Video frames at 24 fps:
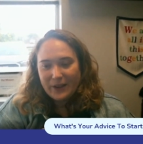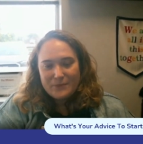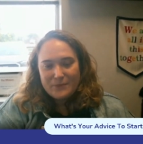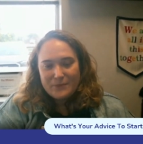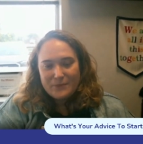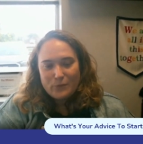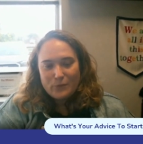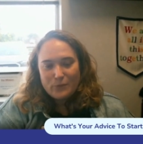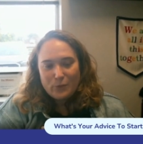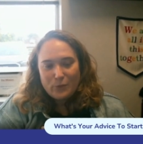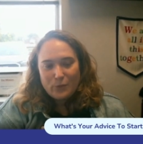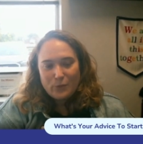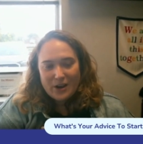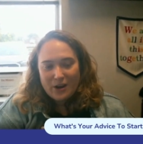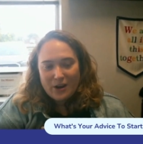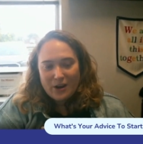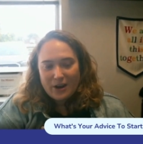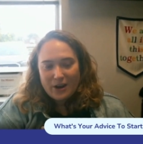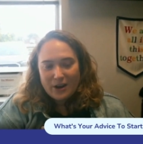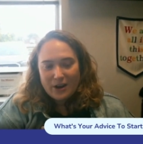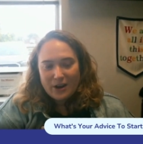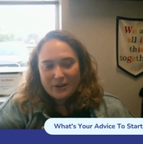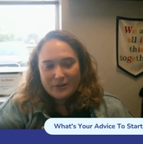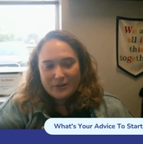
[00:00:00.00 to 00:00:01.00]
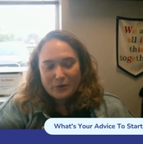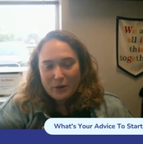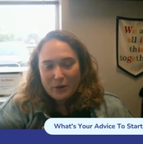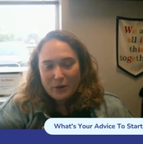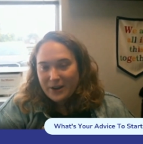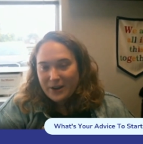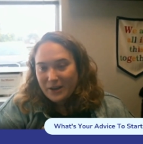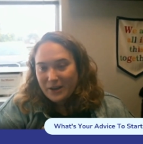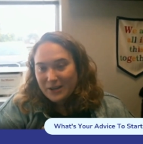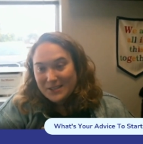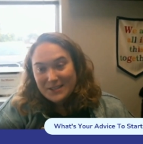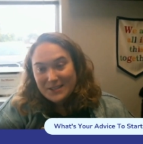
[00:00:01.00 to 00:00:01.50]
we are
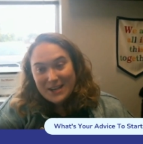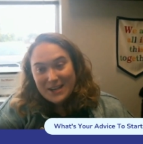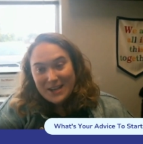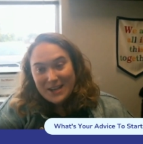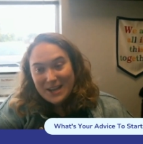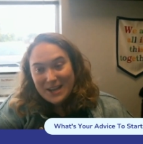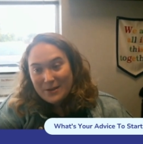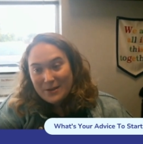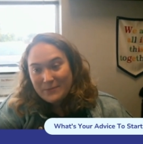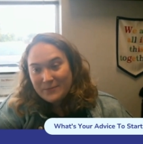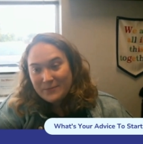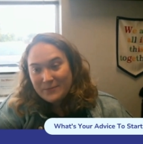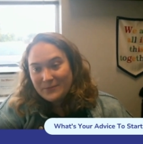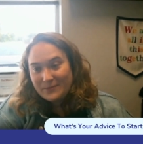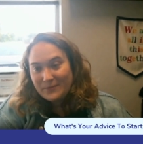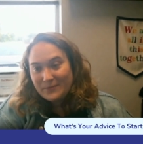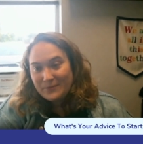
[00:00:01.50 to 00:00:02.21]
growing our team,